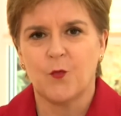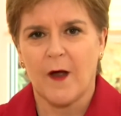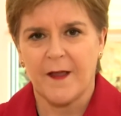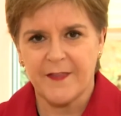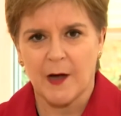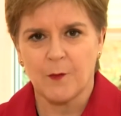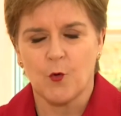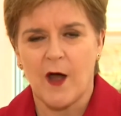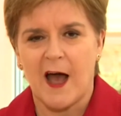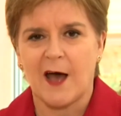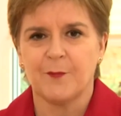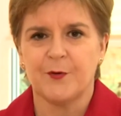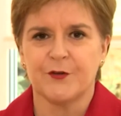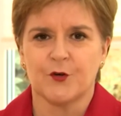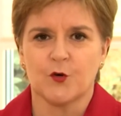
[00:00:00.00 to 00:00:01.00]
when that will
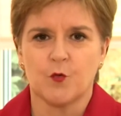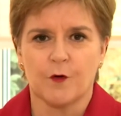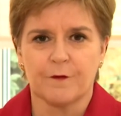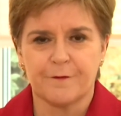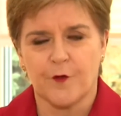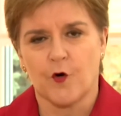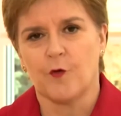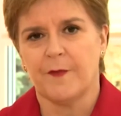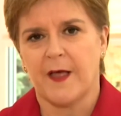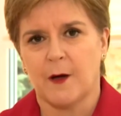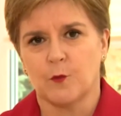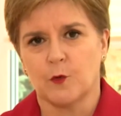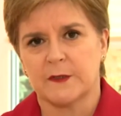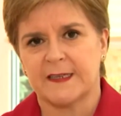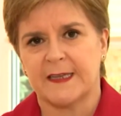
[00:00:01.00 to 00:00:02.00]
happen or what form
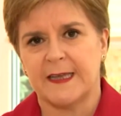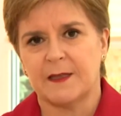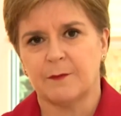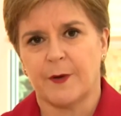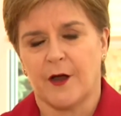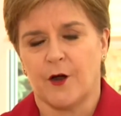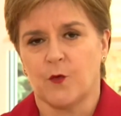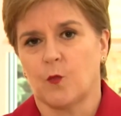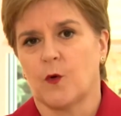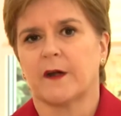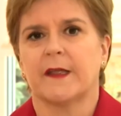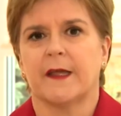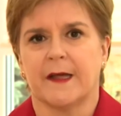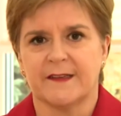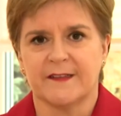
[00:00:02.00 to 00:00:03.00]
that will take, but our
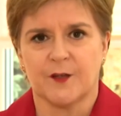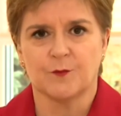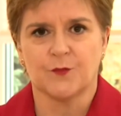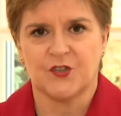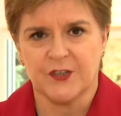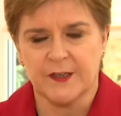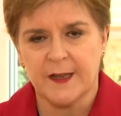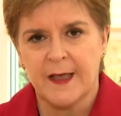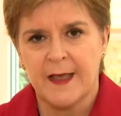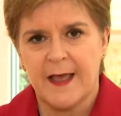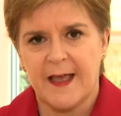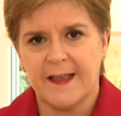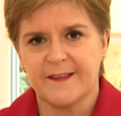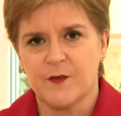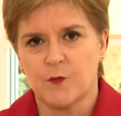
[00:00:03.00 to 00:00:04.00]
working assumption
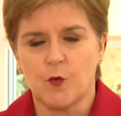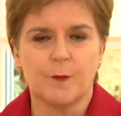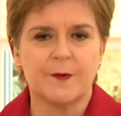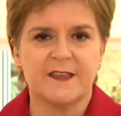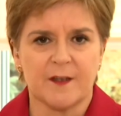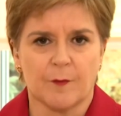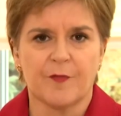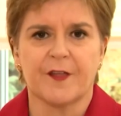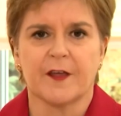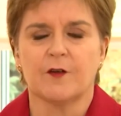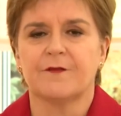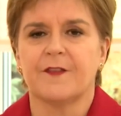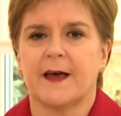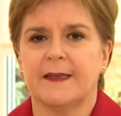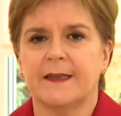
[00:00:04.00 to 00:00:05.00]
is there will be something
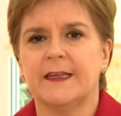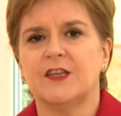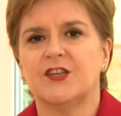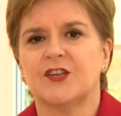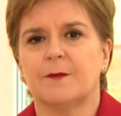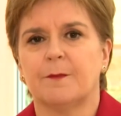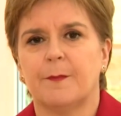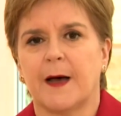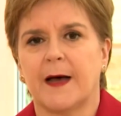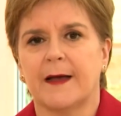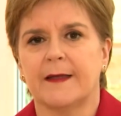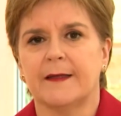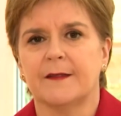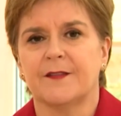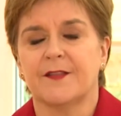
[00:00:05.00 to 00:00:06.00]
of that nature
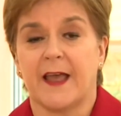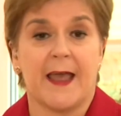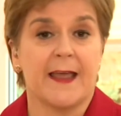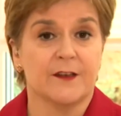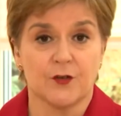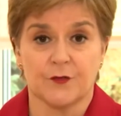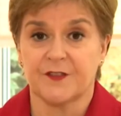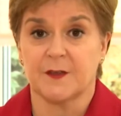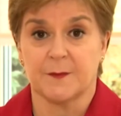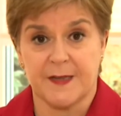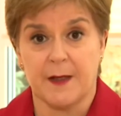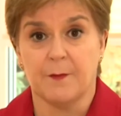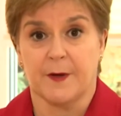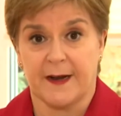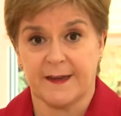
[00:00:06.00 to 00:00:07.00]
by the end of
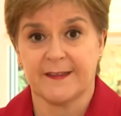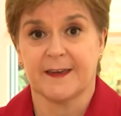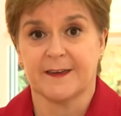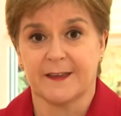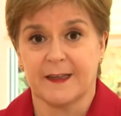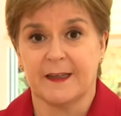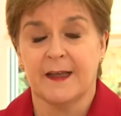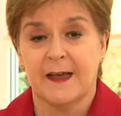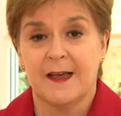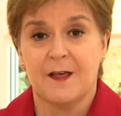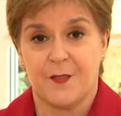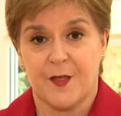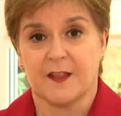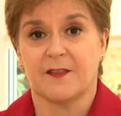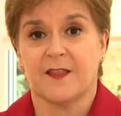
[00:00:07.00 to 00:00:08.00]
September. I certainly
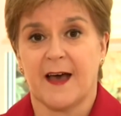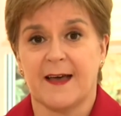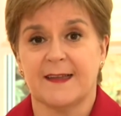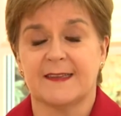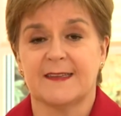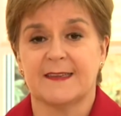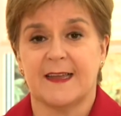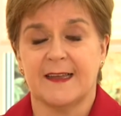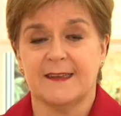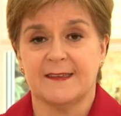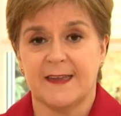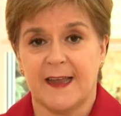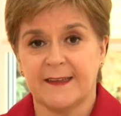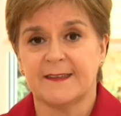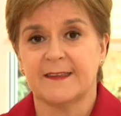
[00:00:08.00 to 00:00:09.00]
think that is
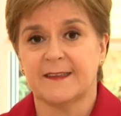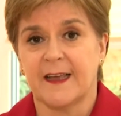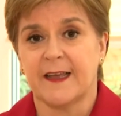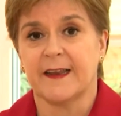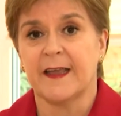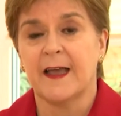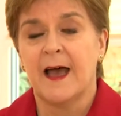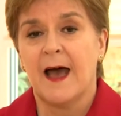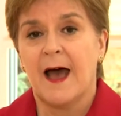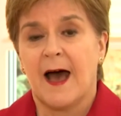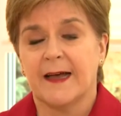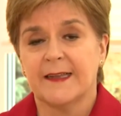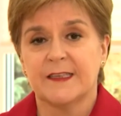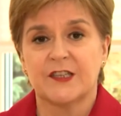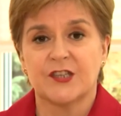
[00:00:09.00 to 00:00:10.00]
necessary.
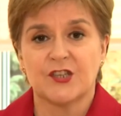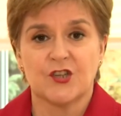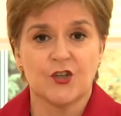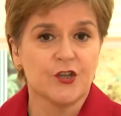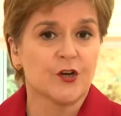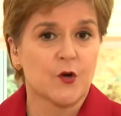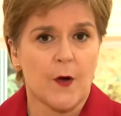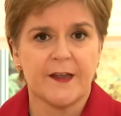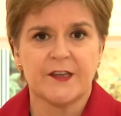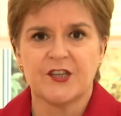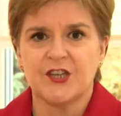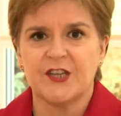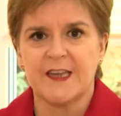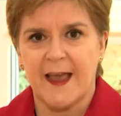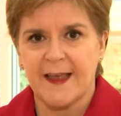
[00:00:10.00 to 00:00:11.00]
And to your
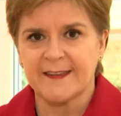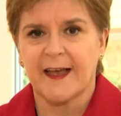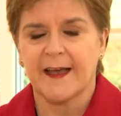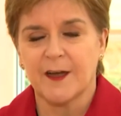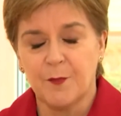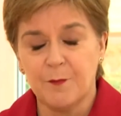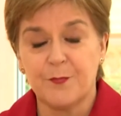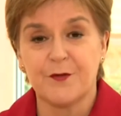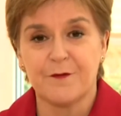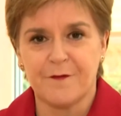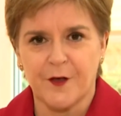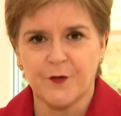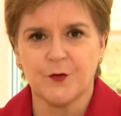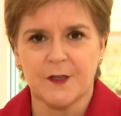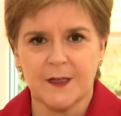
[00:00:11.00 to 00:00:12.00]
question, yes, I am
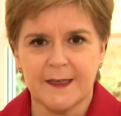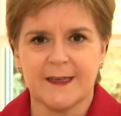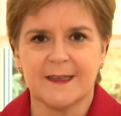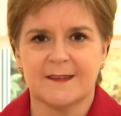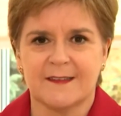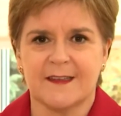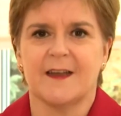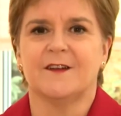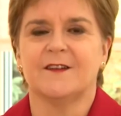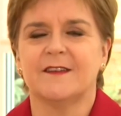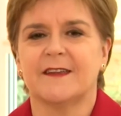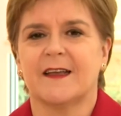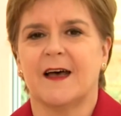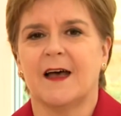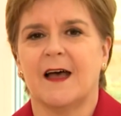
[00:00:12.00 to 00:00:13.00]
profoundly
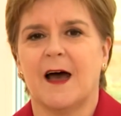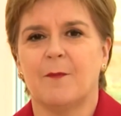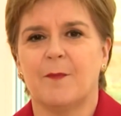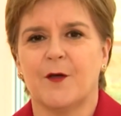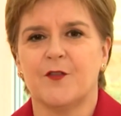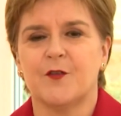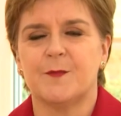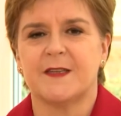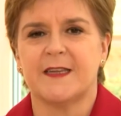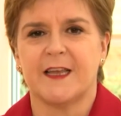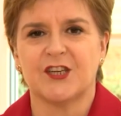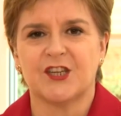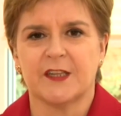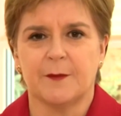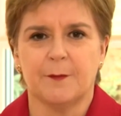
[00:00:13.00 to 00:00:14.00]
concerned about the
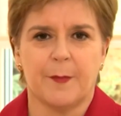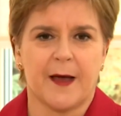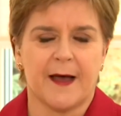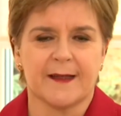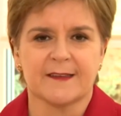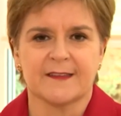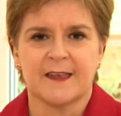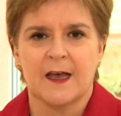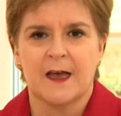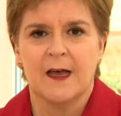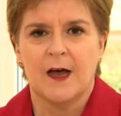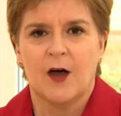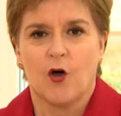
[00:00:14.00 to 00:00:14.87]
potential impacts